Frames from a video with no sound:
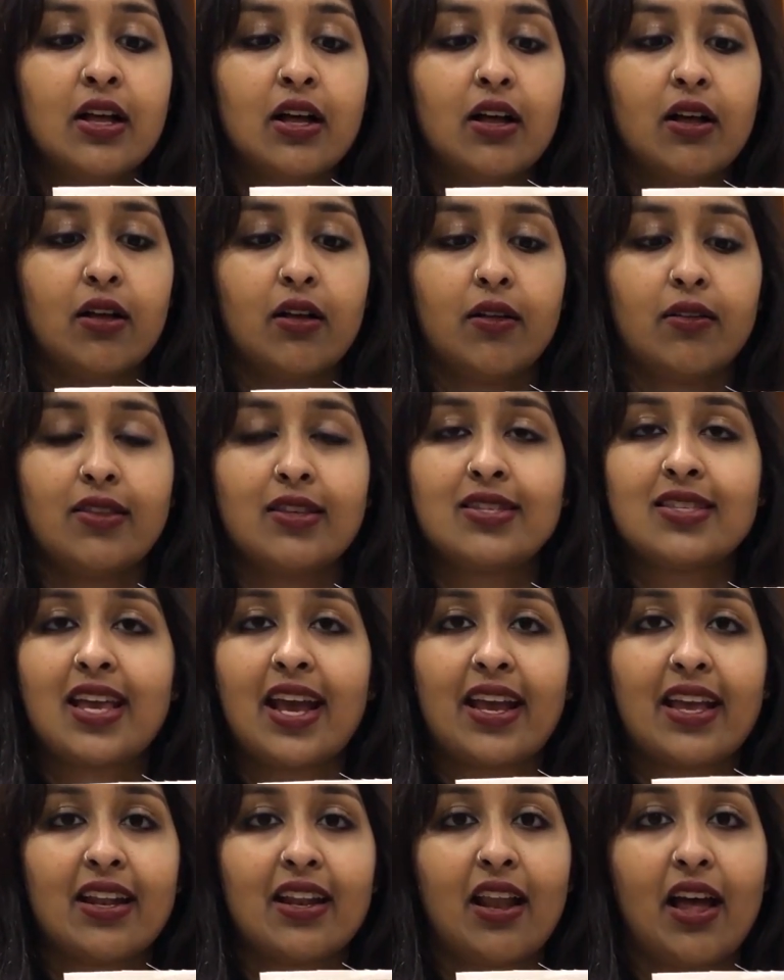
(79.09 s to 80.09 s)
The
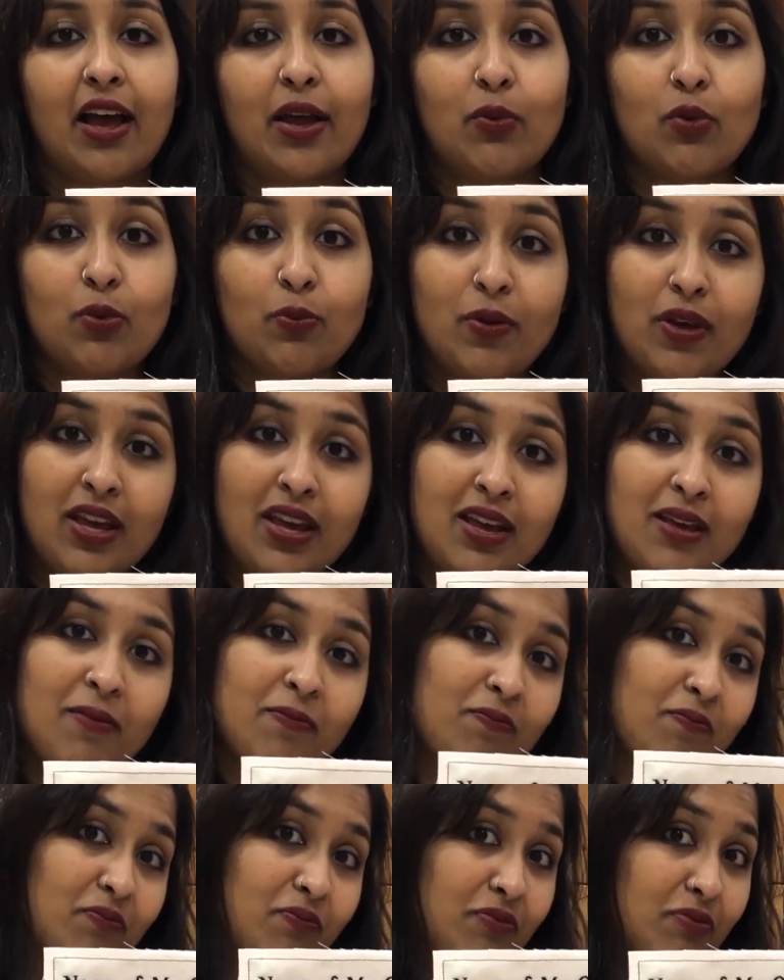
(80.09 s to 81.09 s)
second line would be
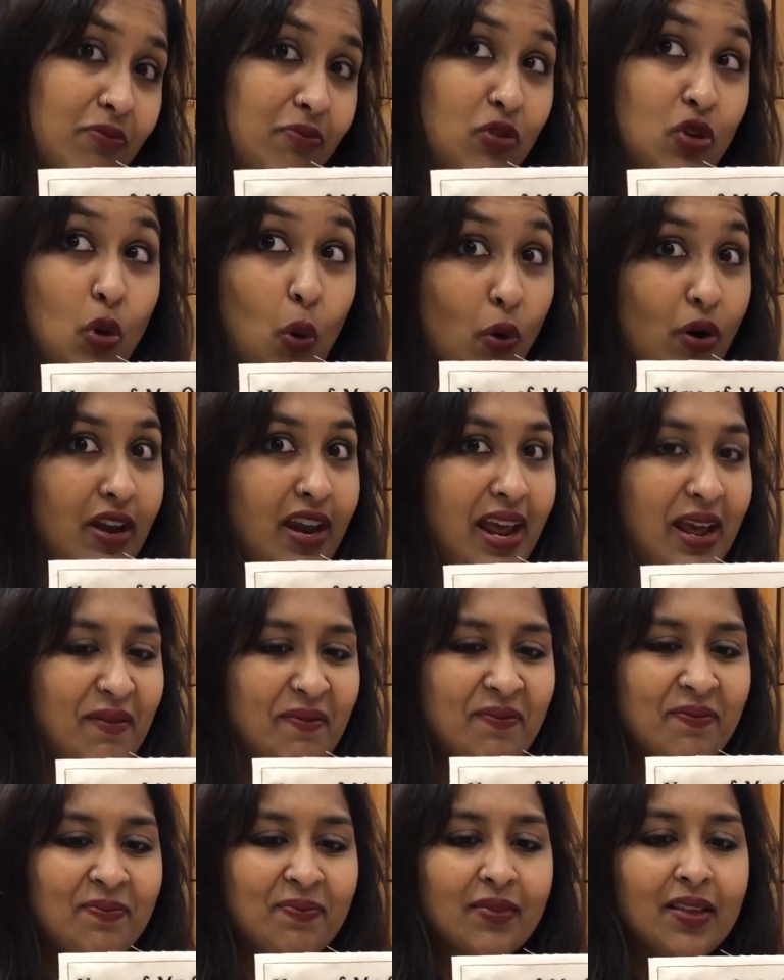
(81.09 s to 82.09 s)
your name.